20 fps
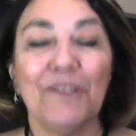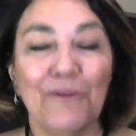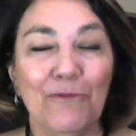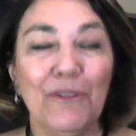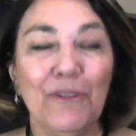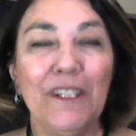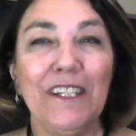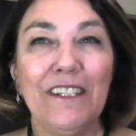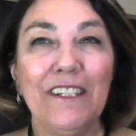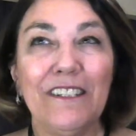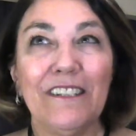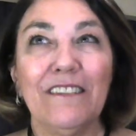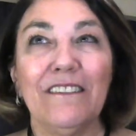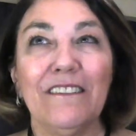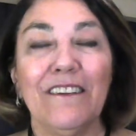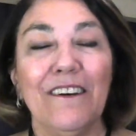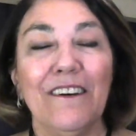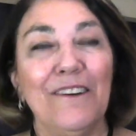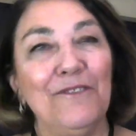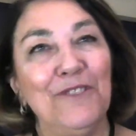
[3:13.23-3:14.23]

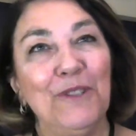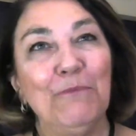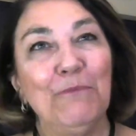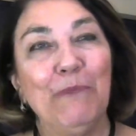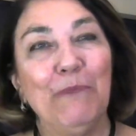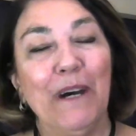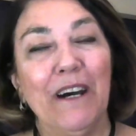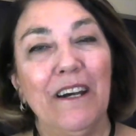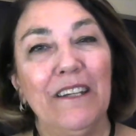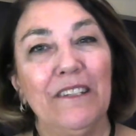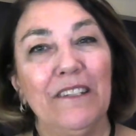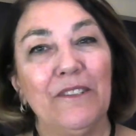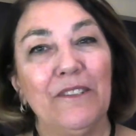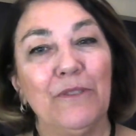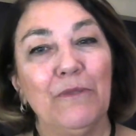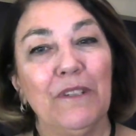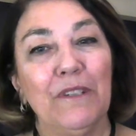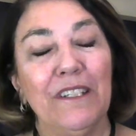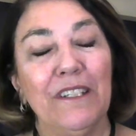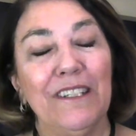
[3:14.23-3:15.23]
region of Dubai is
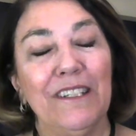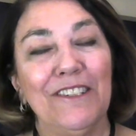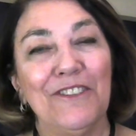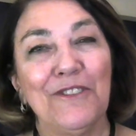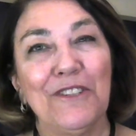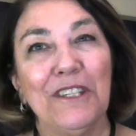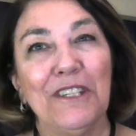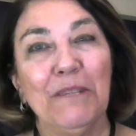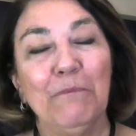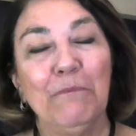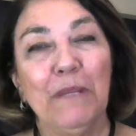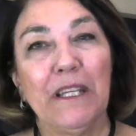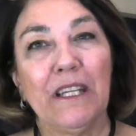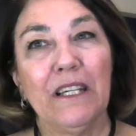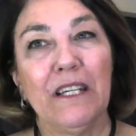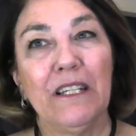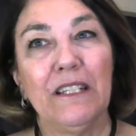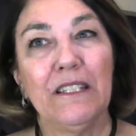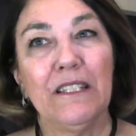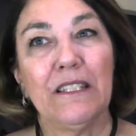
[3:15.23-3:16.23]
really interesting
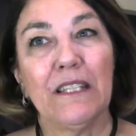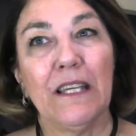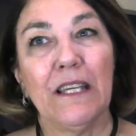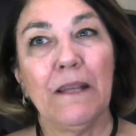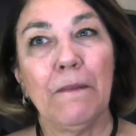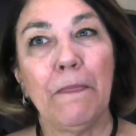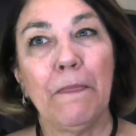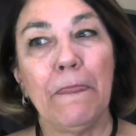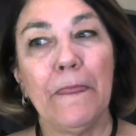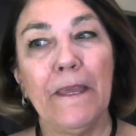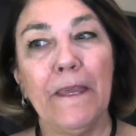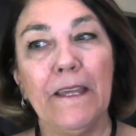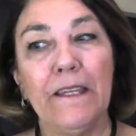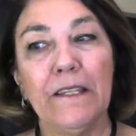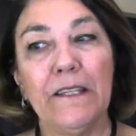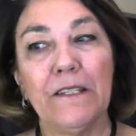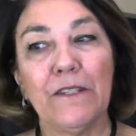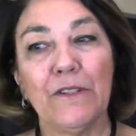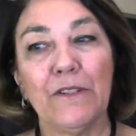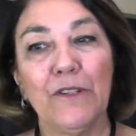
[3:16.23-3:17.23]
because it
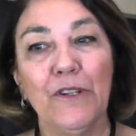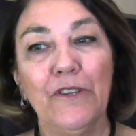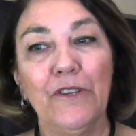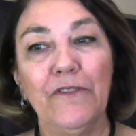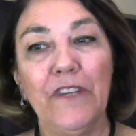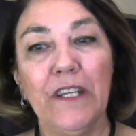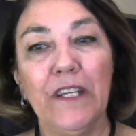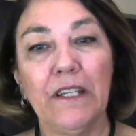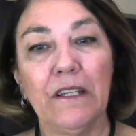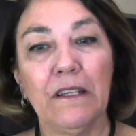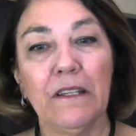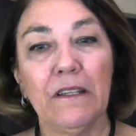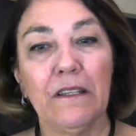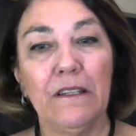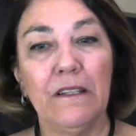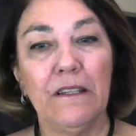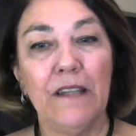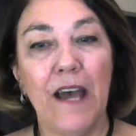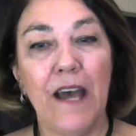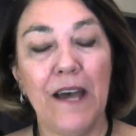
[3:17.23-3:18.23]
is serving
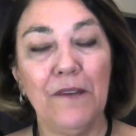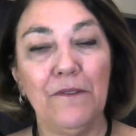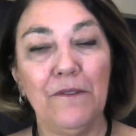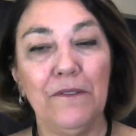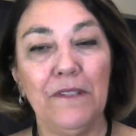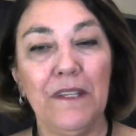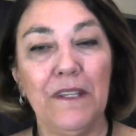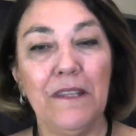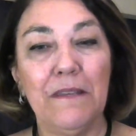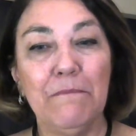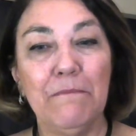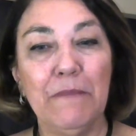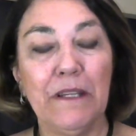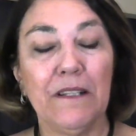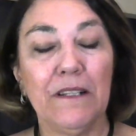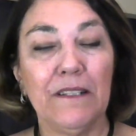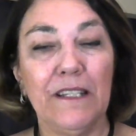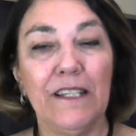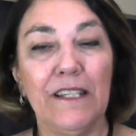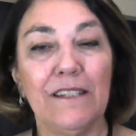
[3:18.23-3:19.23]
not only the
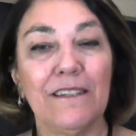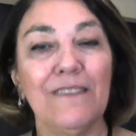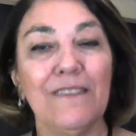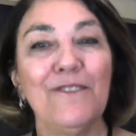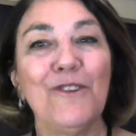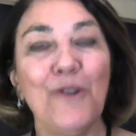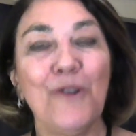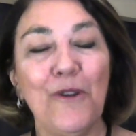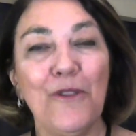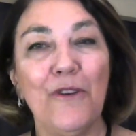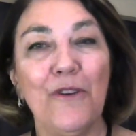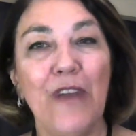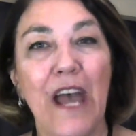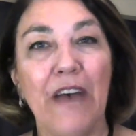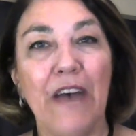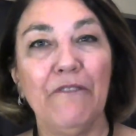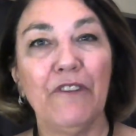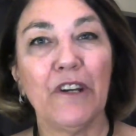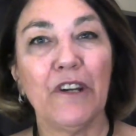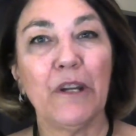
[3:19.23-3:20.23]
Middle East and Northern
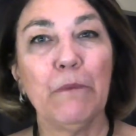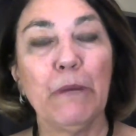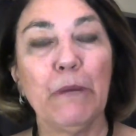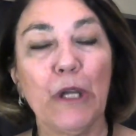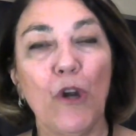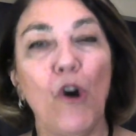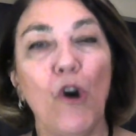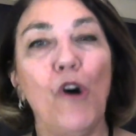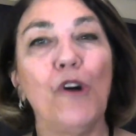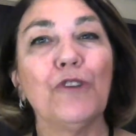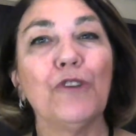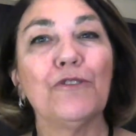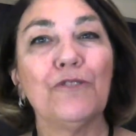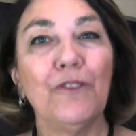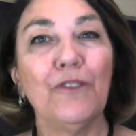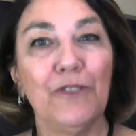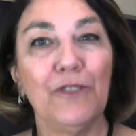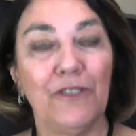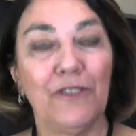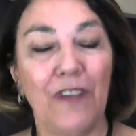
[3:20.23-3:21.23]
Africa, but
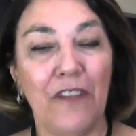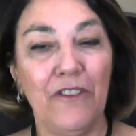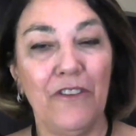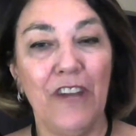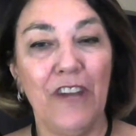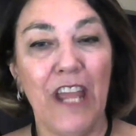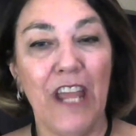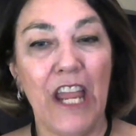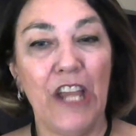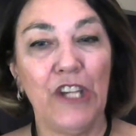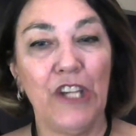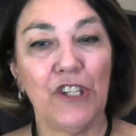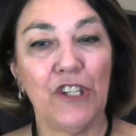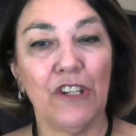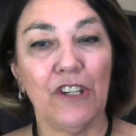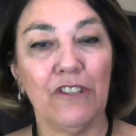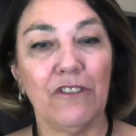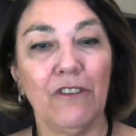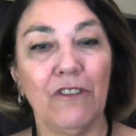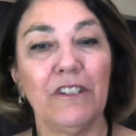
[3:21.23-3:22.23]
also Southern
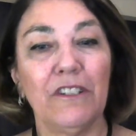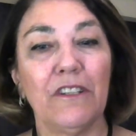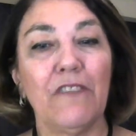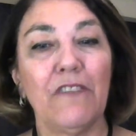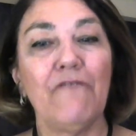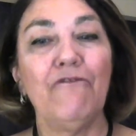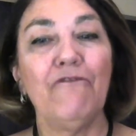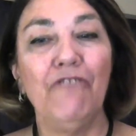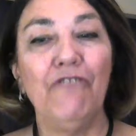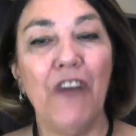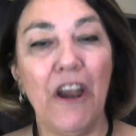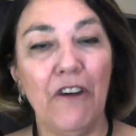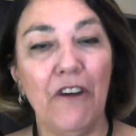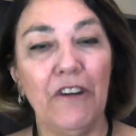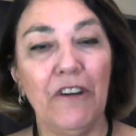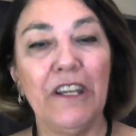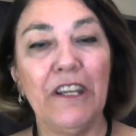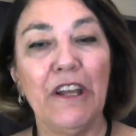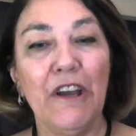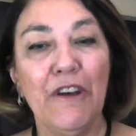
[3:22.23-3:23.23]
Asia. So it's a
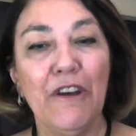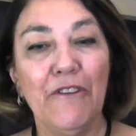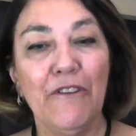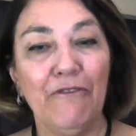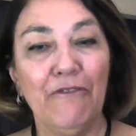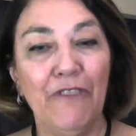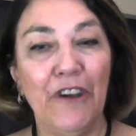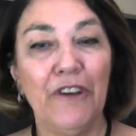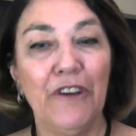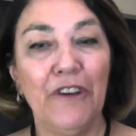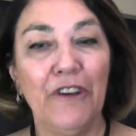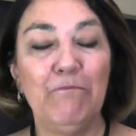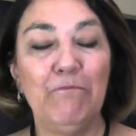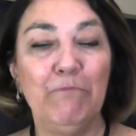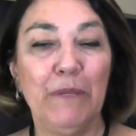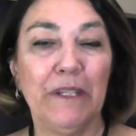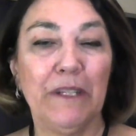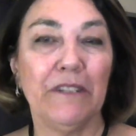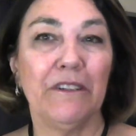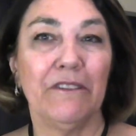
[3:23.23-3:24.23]
very, very
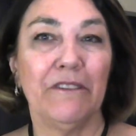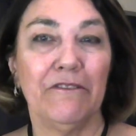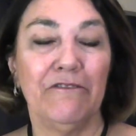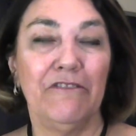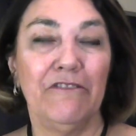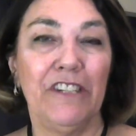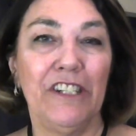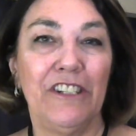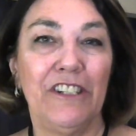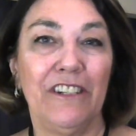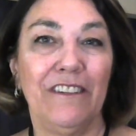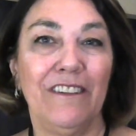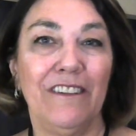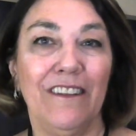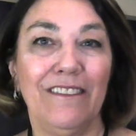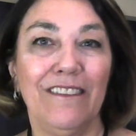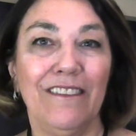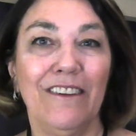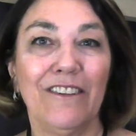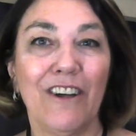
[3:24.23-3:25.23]
big region
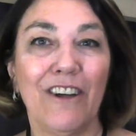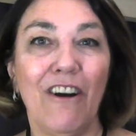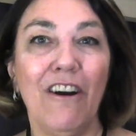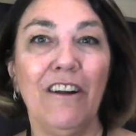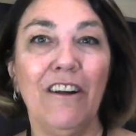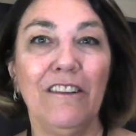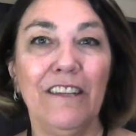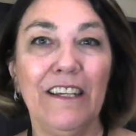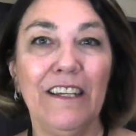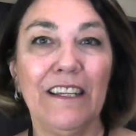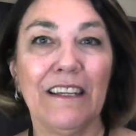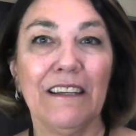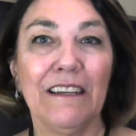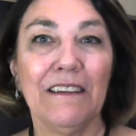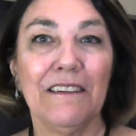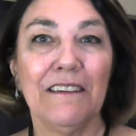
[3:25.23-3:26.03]
that they're calling